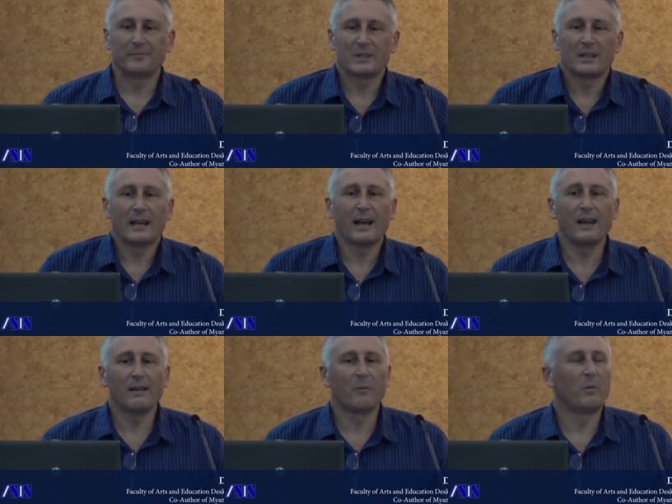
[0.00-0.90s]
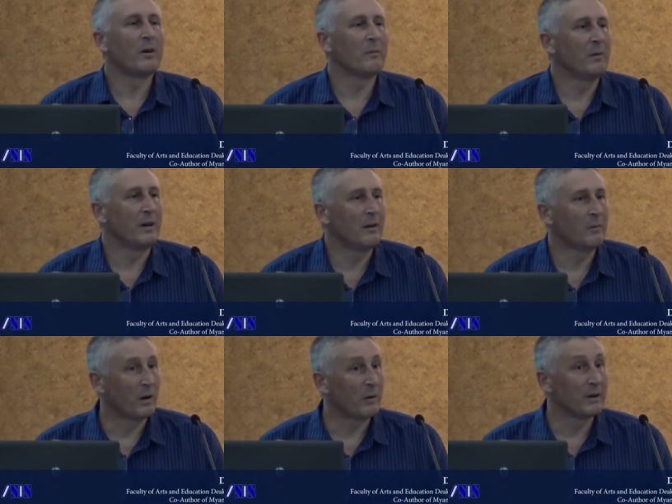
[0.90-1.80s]
Today, what
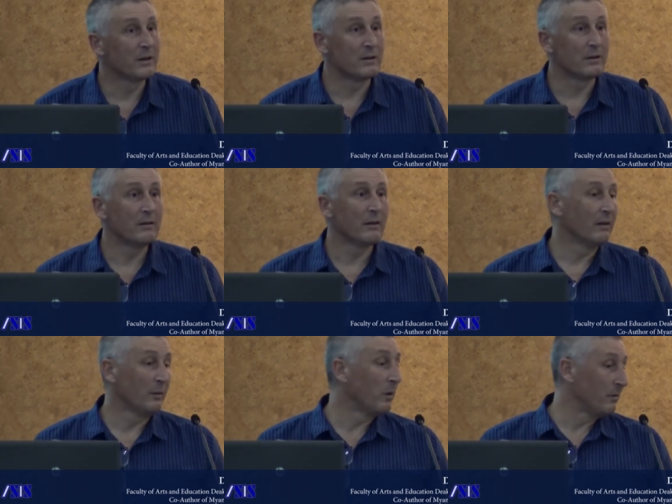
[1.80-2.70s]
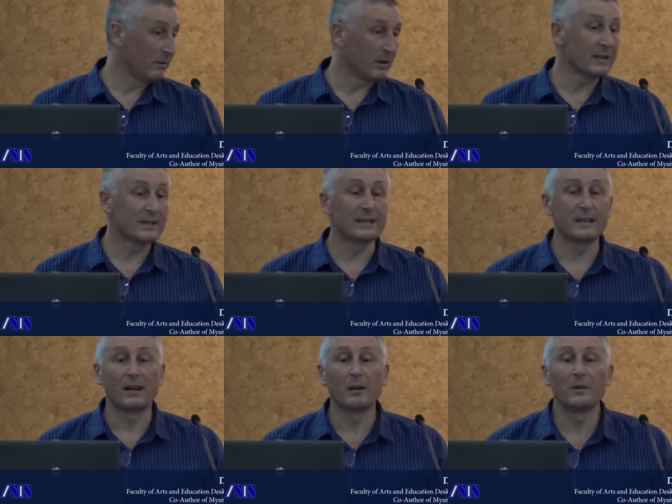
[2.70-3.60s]
I want to do, or what Costas
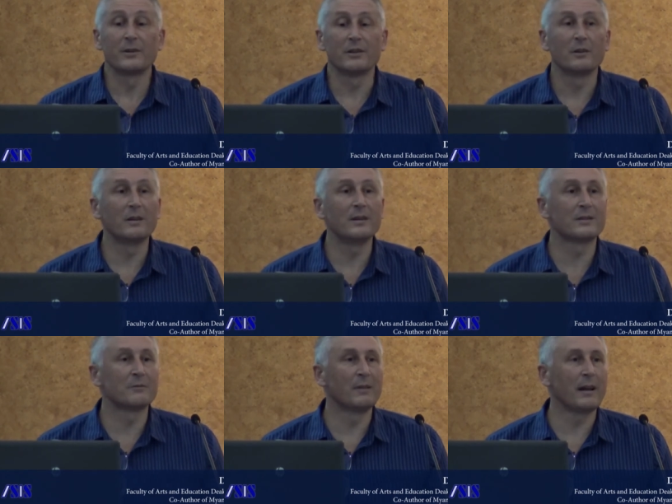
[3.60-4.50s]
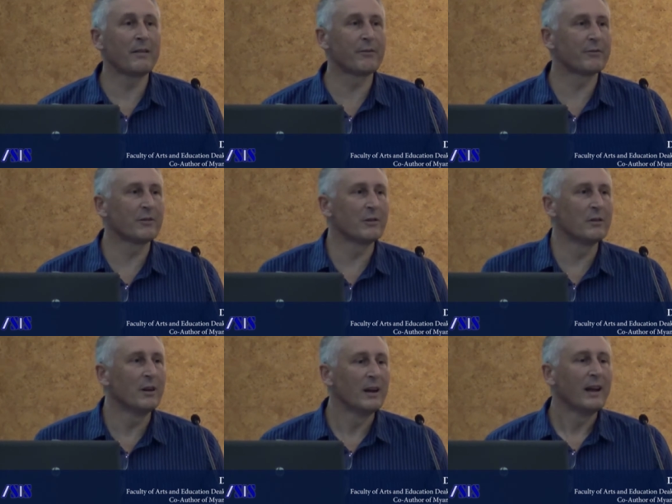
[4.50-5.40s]
and I will do, is to run
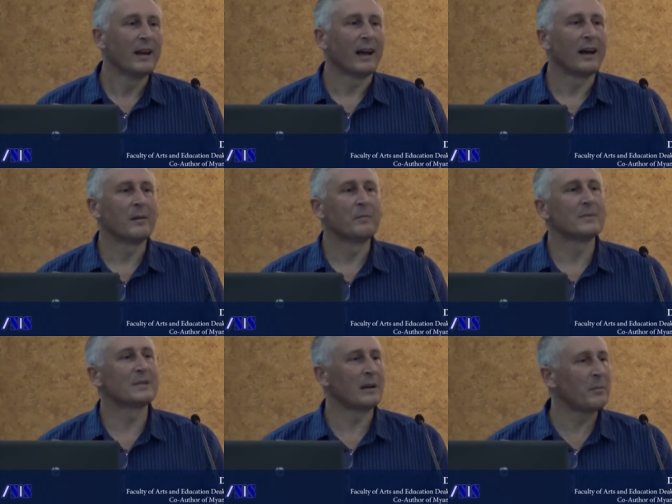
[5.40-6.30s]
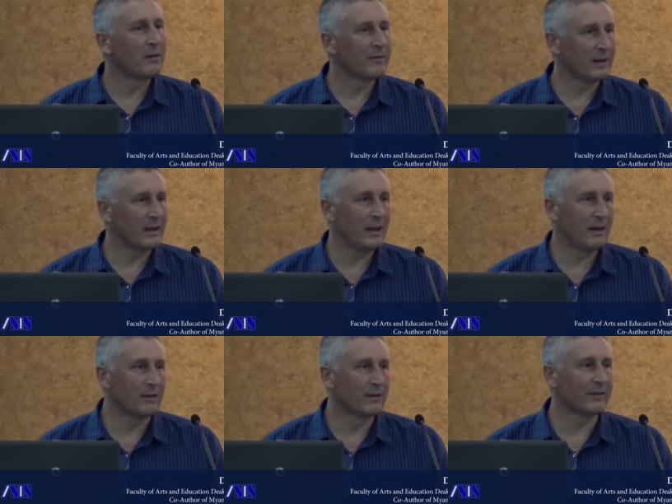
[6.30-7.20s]
through some of the key
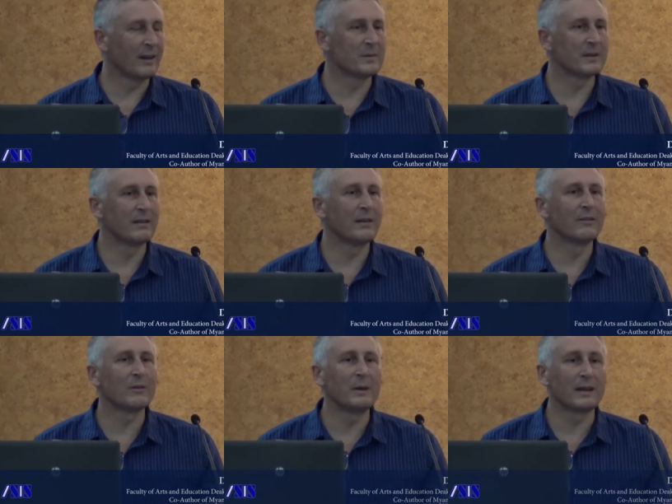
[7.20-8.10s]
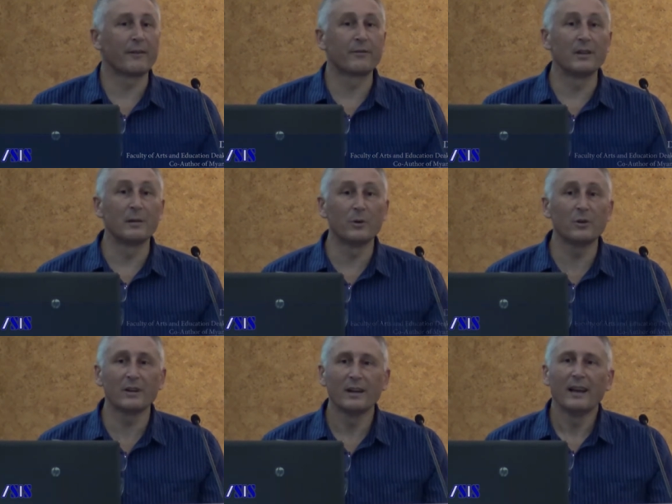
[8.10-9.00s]
concepts and things that we cover in the
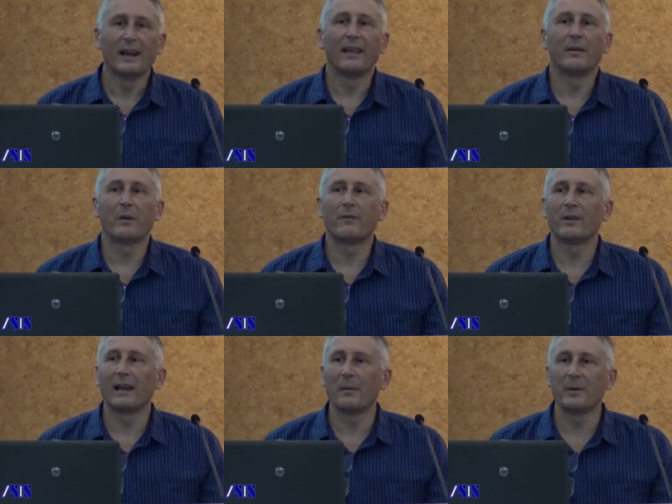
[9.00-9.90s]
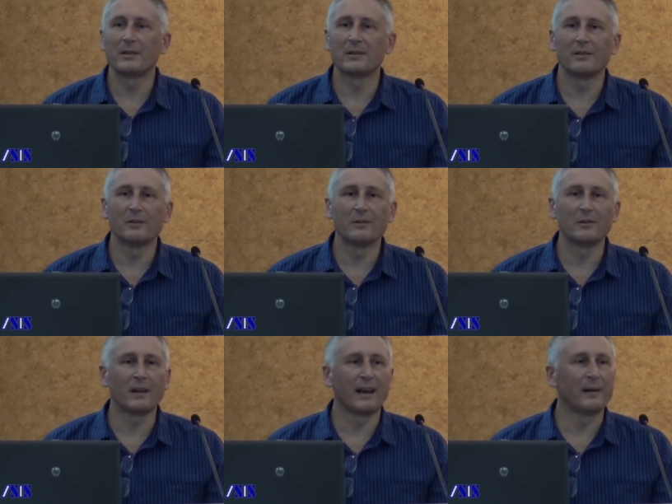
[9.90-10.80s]
book, and then we're very happy
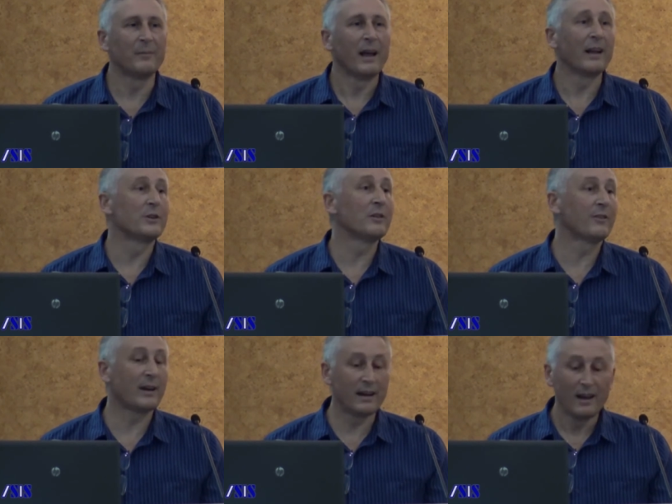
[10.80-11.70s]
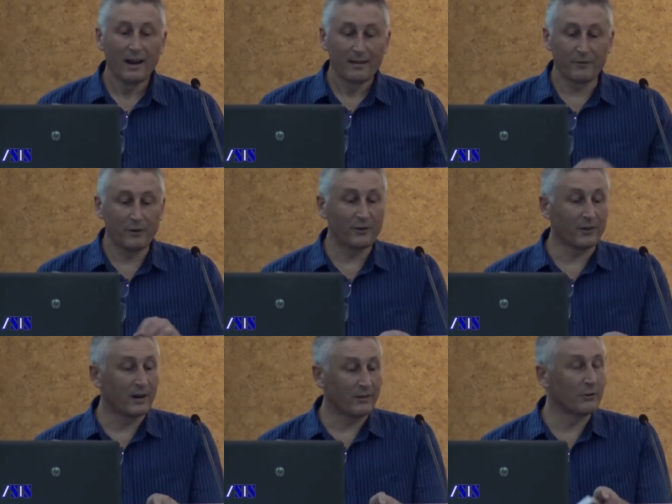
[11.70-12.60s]
to, and I should say, the
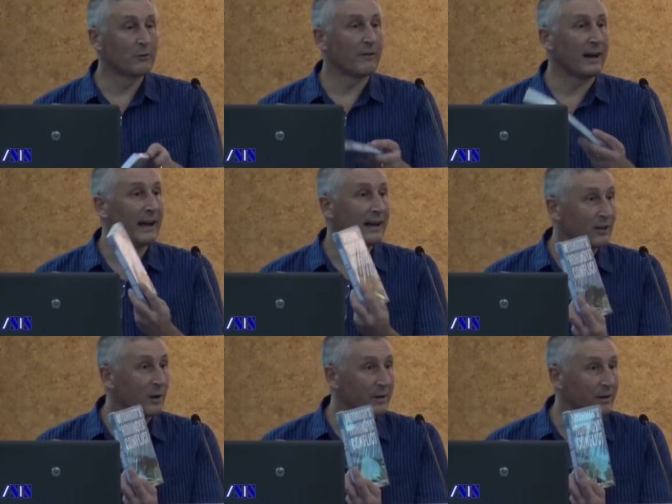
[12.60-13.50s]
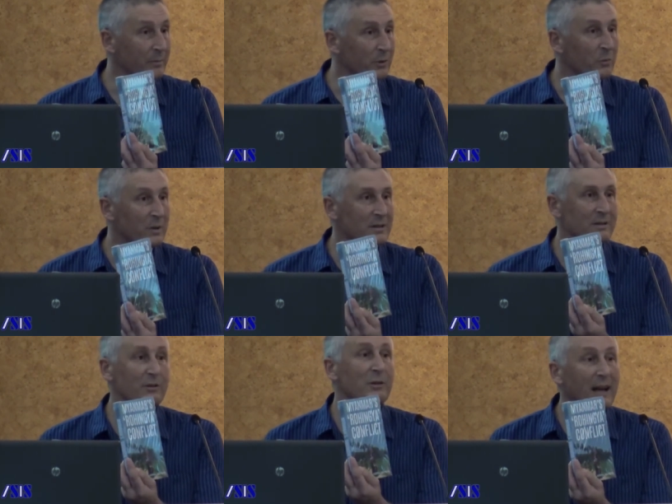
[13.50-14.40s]
first I saw of a hard copy of the book
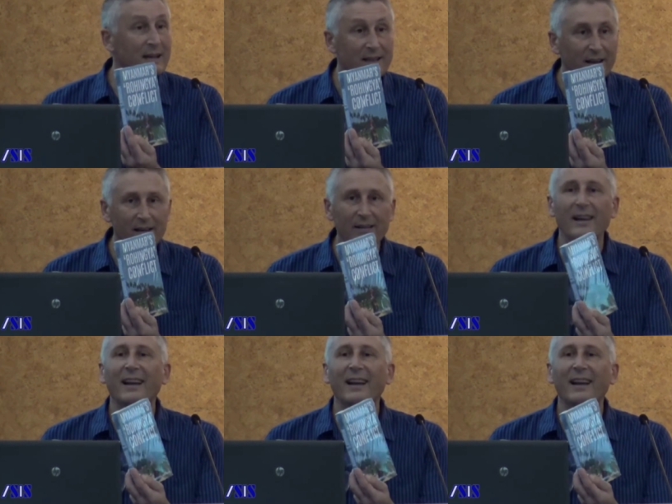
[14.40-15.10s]
was 2 days ago.